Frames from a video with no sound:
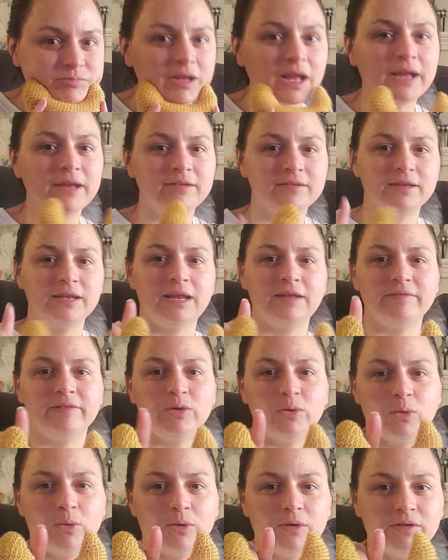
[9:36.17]
And he's gonna have little
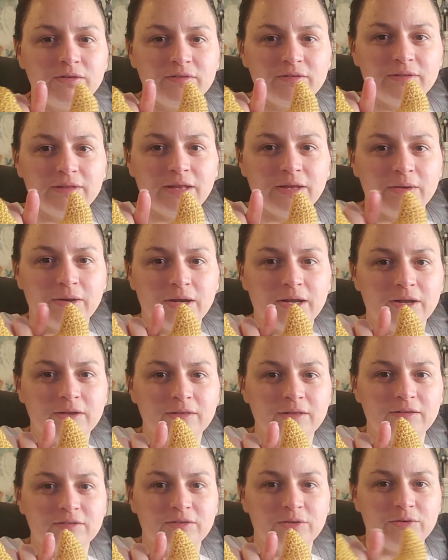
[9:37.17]
horns, like right here,
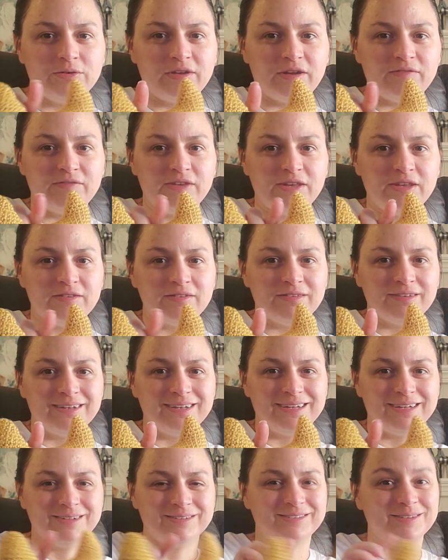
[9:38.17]
these little tufties.
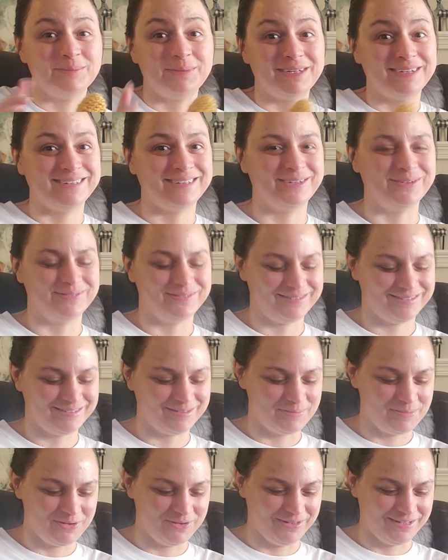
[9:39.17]
It's
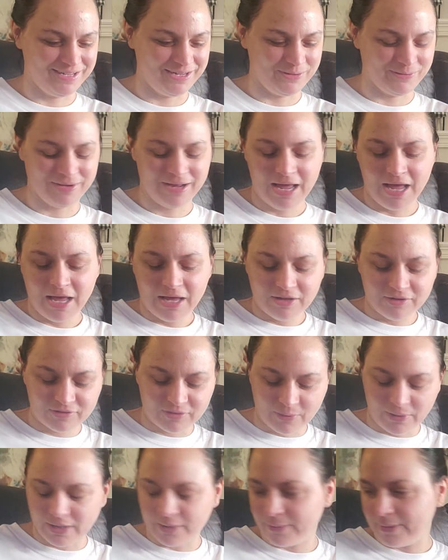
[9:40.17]
gonna be really cute. So
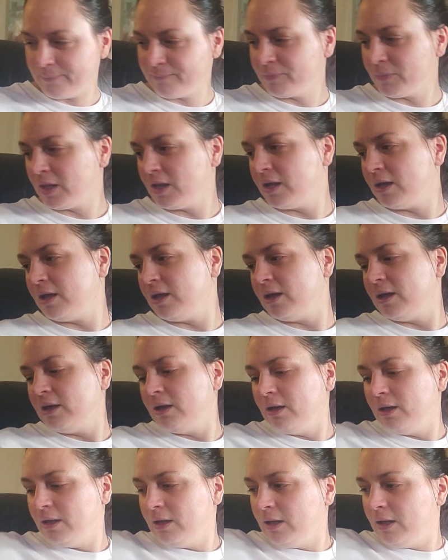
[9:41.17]
anyway,
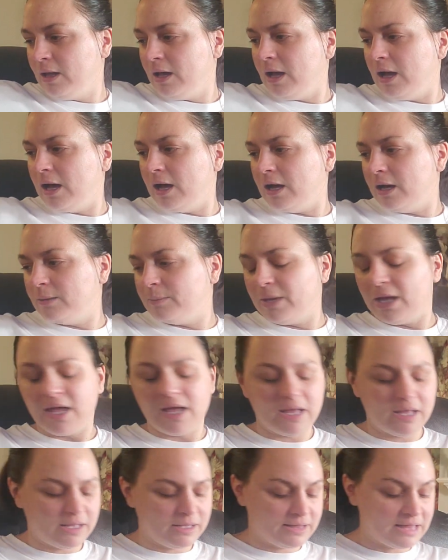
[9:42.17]

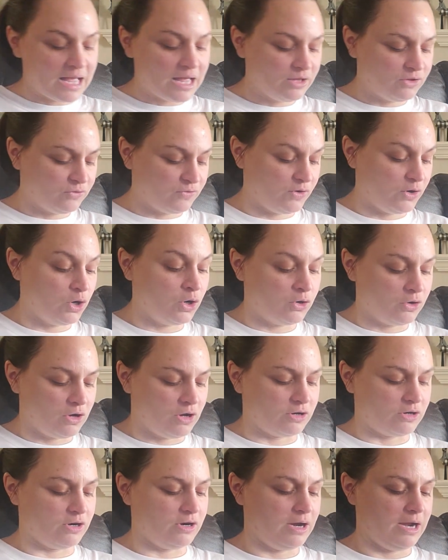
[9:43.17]
that is for her
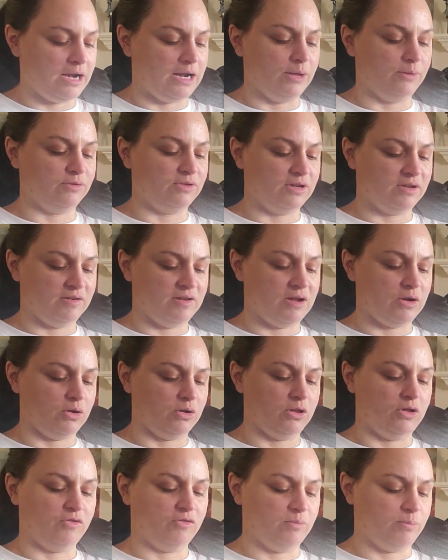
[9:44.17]
daughter, and I was gonna take her a
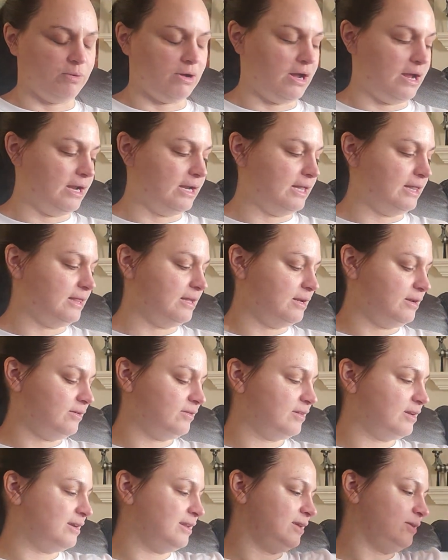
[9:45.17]
loaf of bread, and then I was
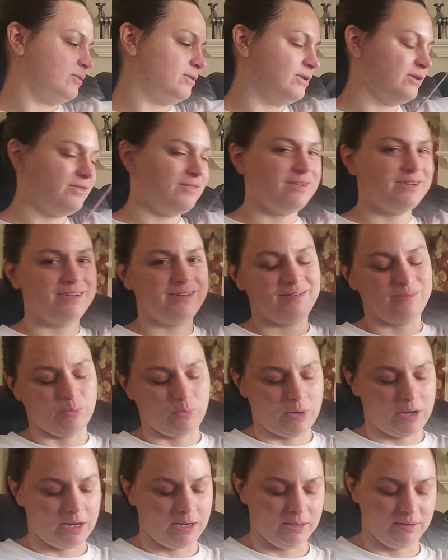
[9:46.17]
kind of like, well, if I just
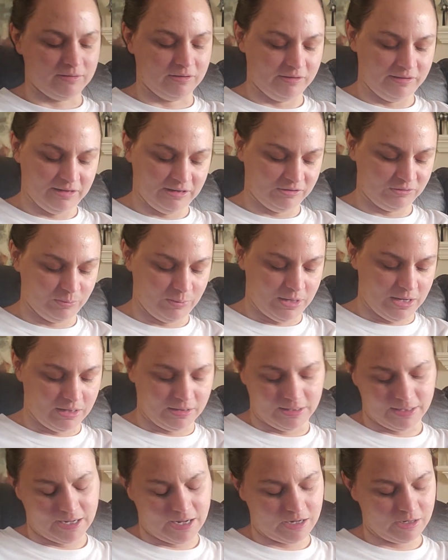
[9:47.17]
wait till next week,
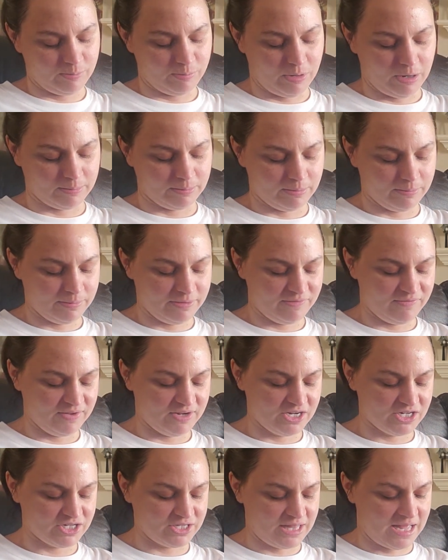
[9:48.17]
like I could probably
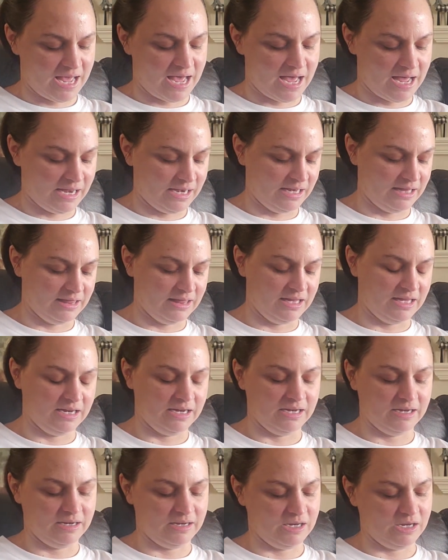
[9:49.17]
finish that, and
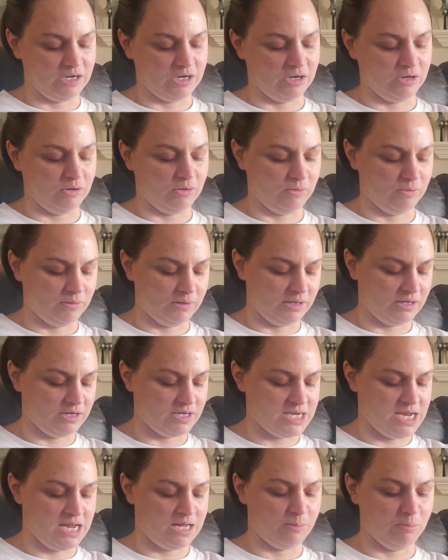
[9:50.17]
then, you know, I could
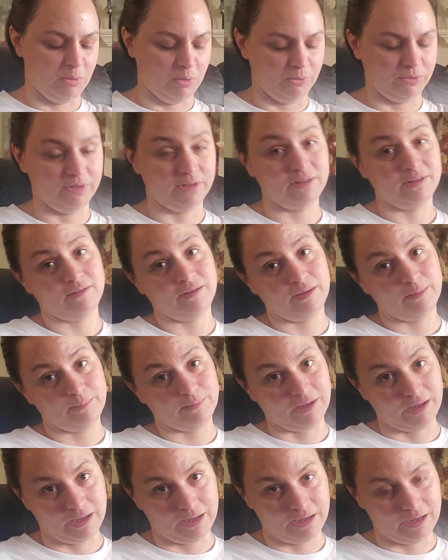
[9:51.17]
take both at the same
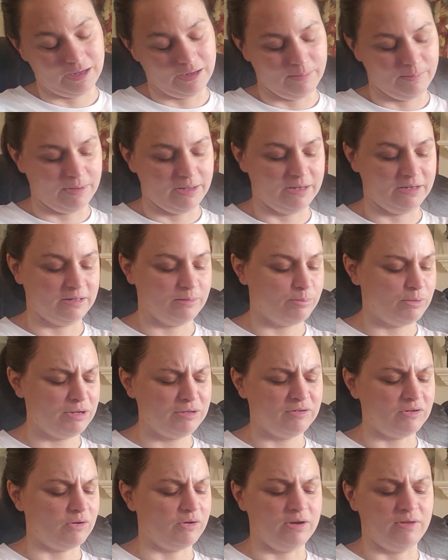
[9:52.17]
time. And the
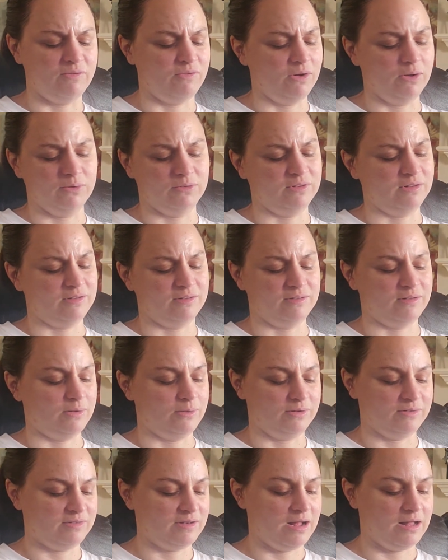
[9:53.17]
bread's already frozen, so
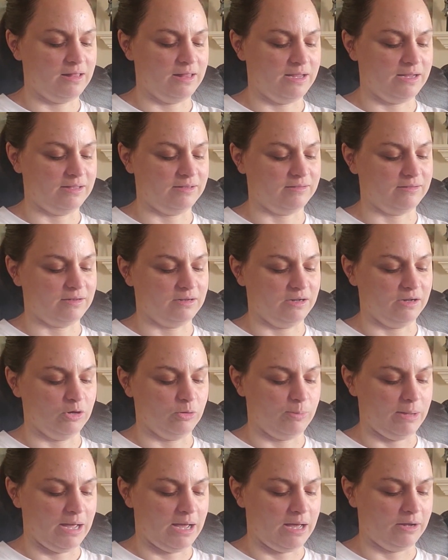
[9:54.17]
it's not like it's gonna go
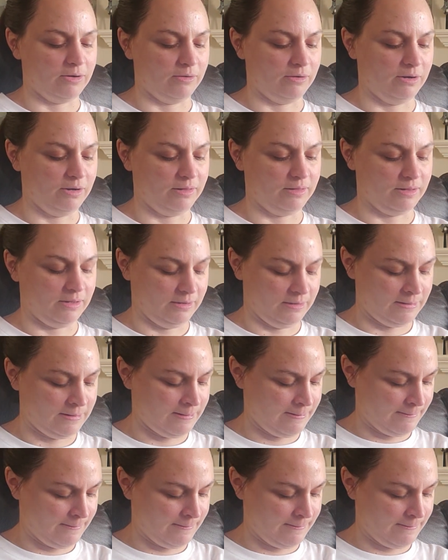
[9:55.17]
bad or anything.